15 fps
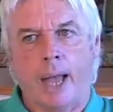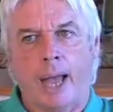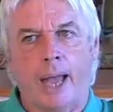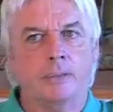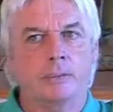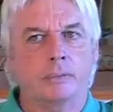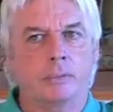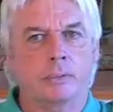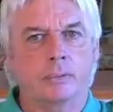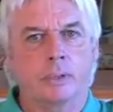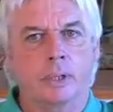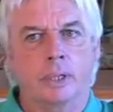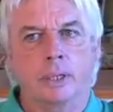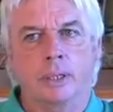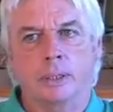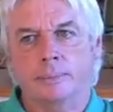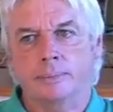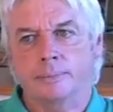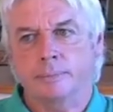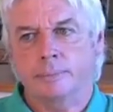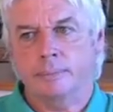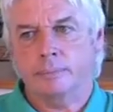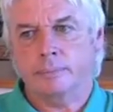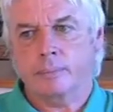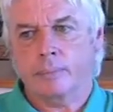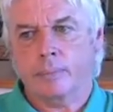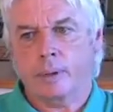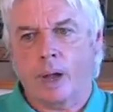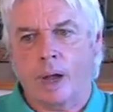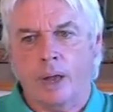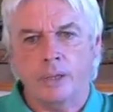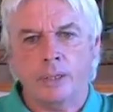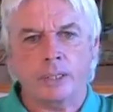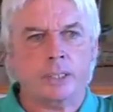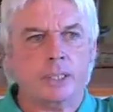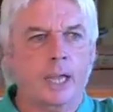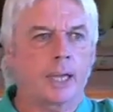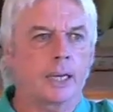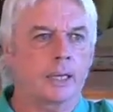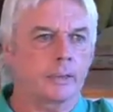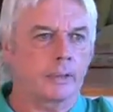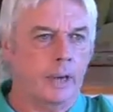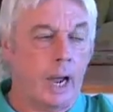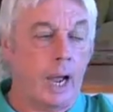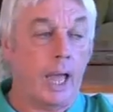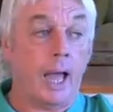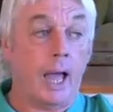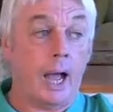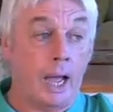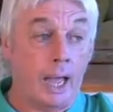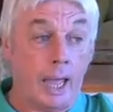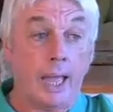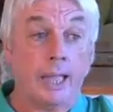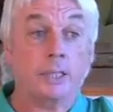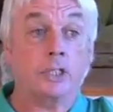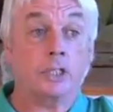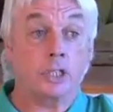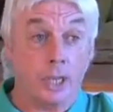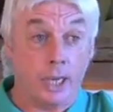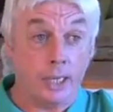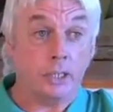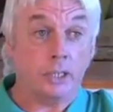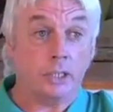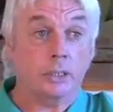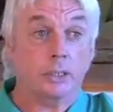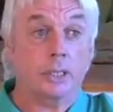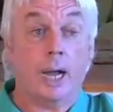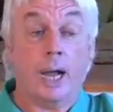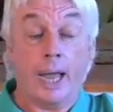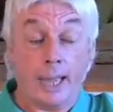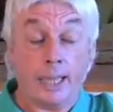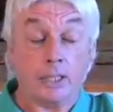had the understanding that I had to change. I